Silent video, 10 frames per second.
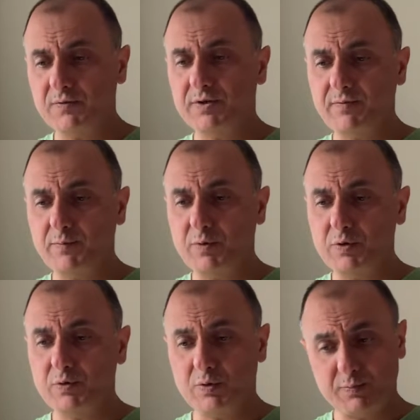
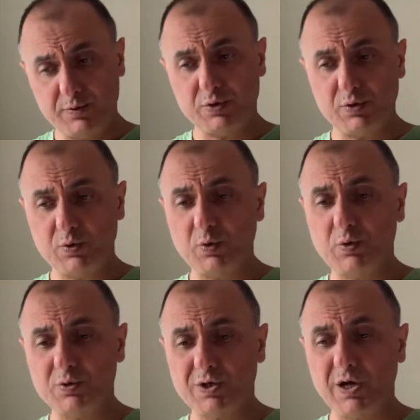7.2, and
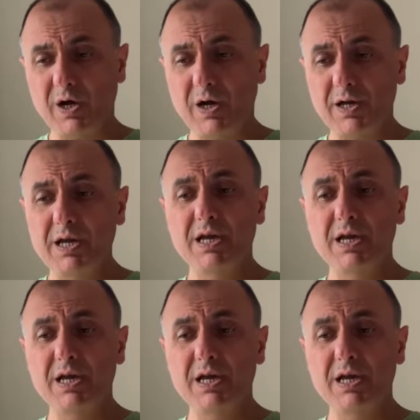PCO2 is high,